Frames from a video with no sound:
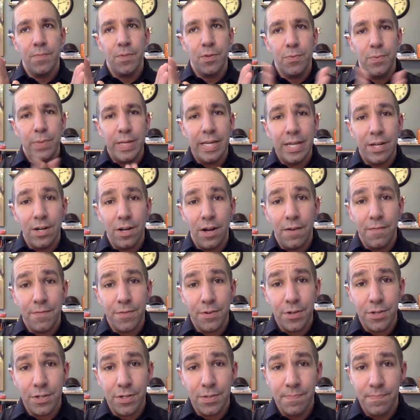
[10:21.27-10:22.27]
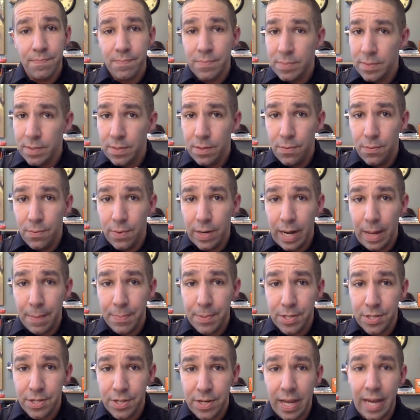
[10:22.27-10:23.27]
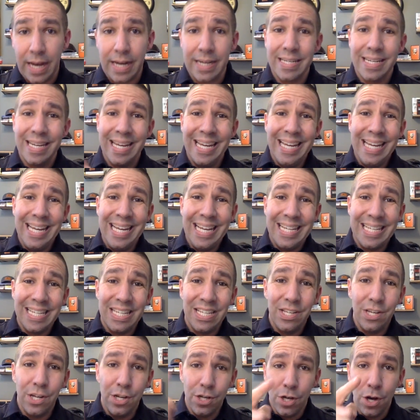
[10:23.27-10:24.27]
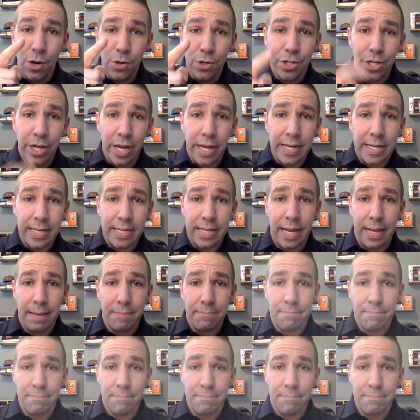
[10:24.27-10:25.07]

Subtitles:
We get offers. What happens next? Negotiating time.